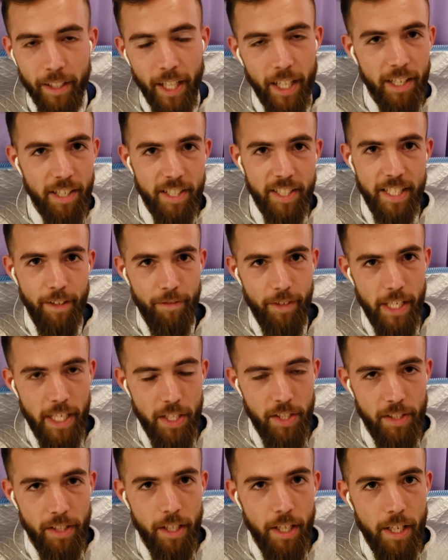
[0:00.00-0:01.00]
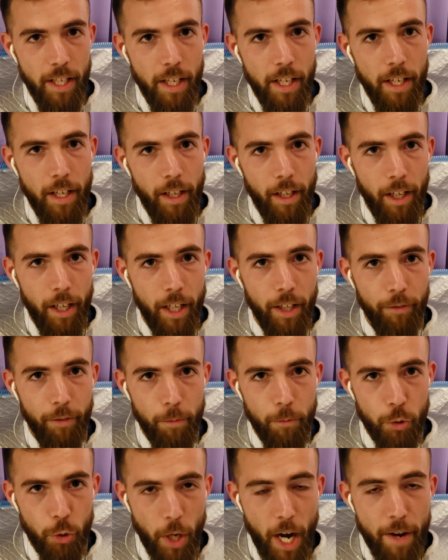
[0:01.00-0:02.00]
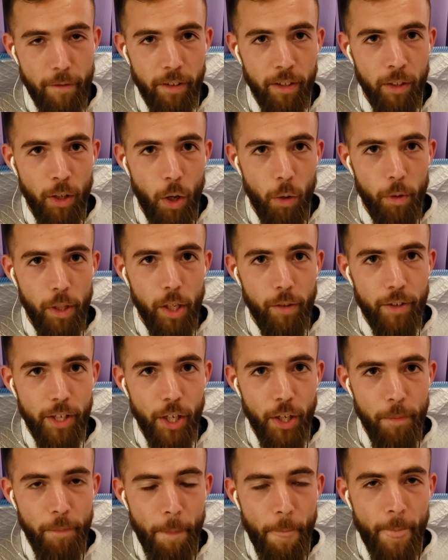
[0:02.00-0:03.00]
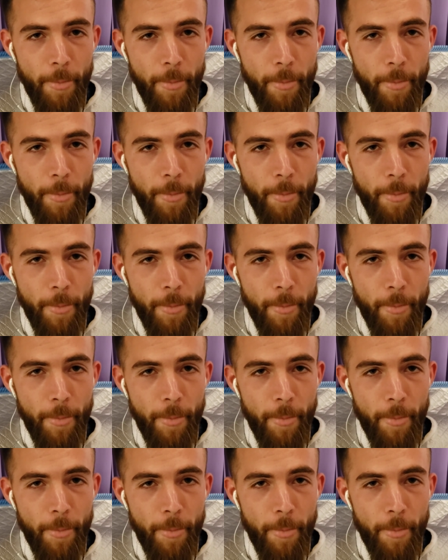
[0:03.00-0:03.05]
kind of stiffness, uh, driving all the way over here